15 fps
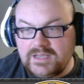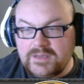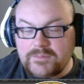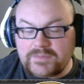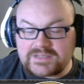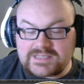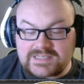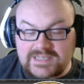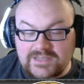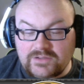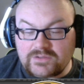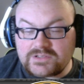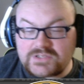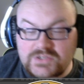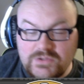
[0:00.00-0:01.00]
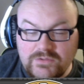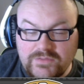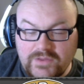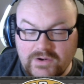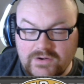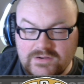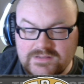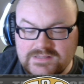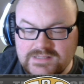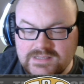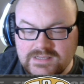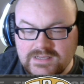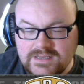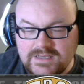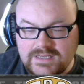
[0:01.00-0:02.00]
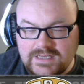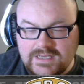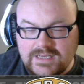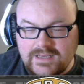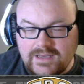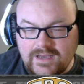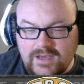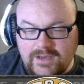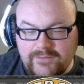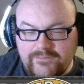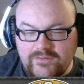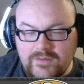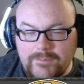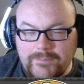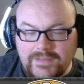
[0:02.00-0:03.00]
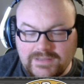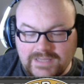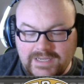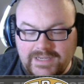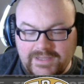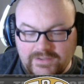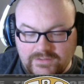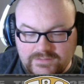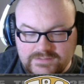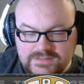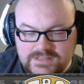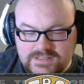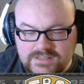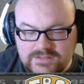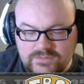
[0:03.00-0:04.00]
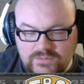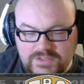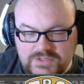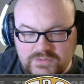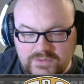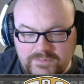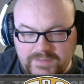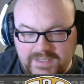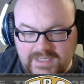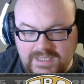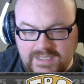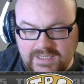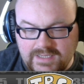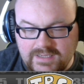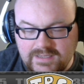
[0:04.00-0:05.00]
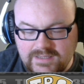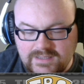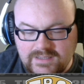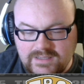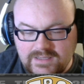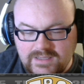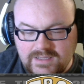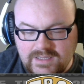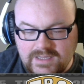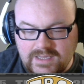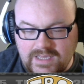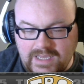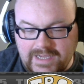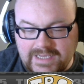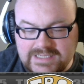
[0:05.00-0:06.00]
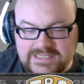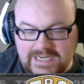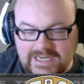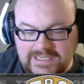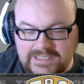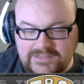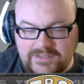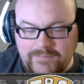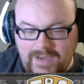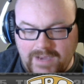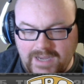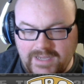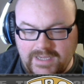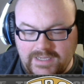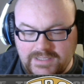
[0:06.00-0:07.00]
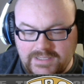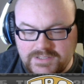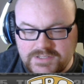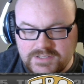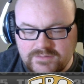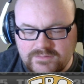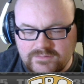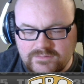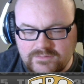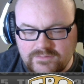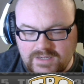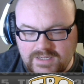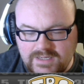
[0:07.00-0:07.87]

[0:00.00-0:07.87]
But still, 2/3 of millennials, which would be I guess technically my age, right?